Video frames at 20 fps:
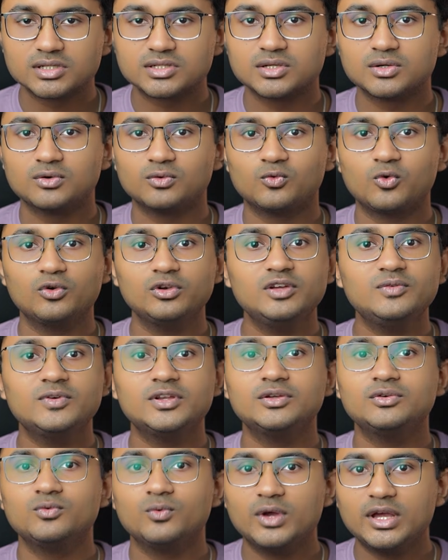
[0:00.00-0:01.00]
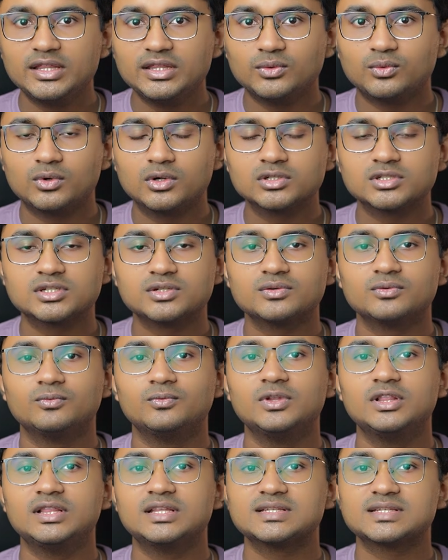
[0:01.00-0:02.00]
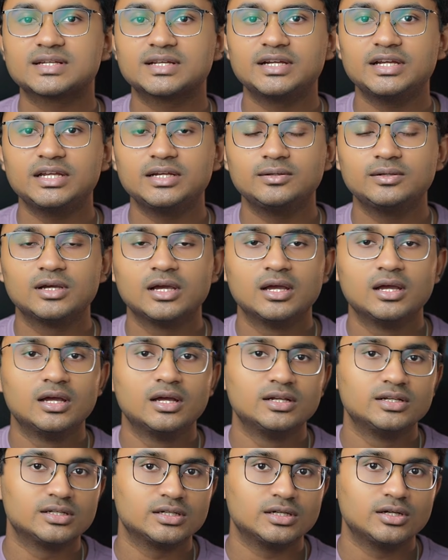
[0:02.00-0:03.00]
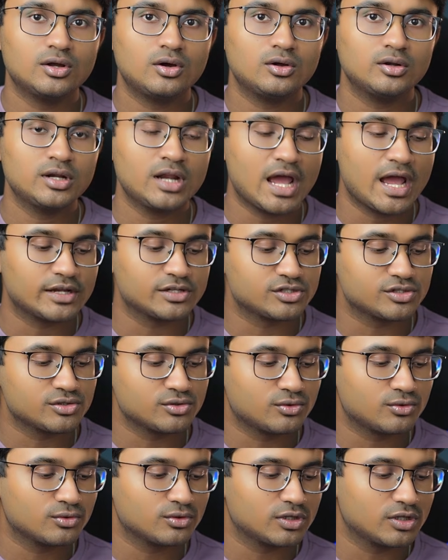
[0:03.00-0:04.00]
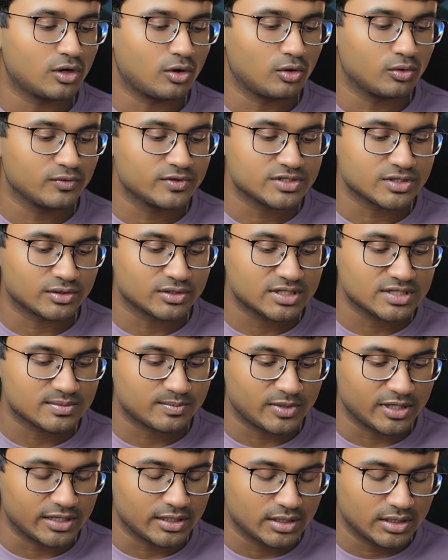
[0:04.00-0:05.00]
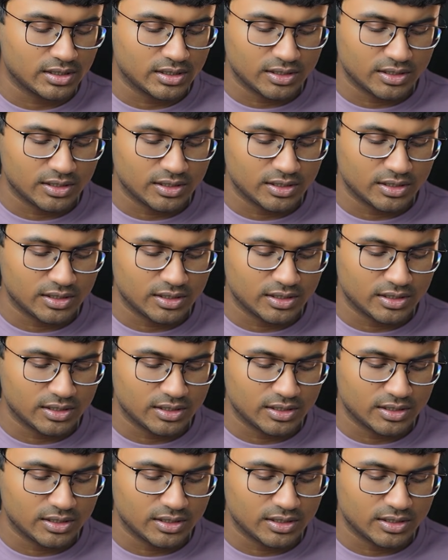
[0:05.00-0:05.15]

So only when you wear the watch will the screen turn on and show the always on display.